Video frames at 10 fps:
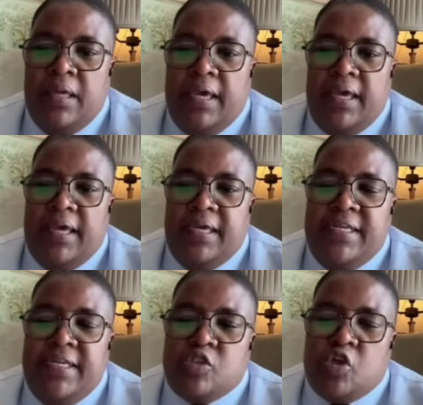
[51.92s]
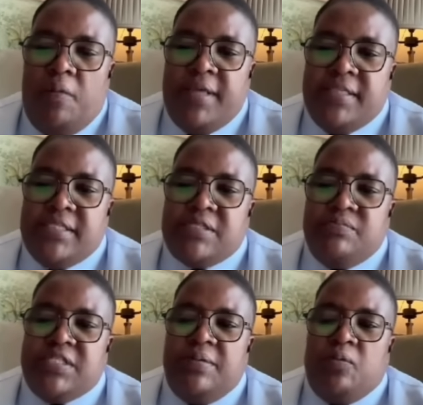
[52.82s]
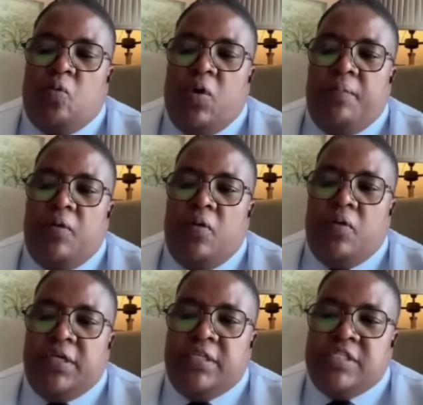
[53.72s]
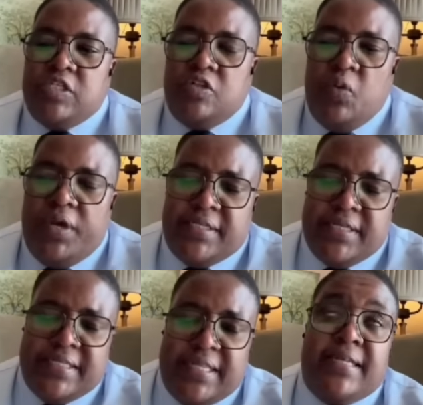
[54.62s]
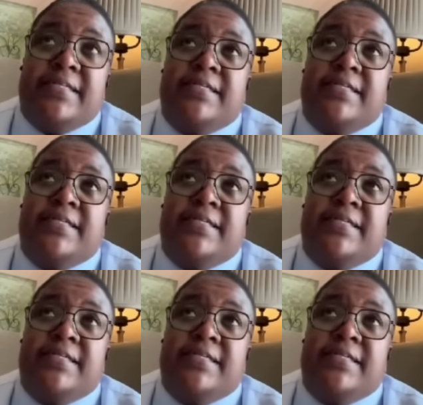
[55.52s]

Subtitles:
In his comments, Mr. Mokwebo insinuated that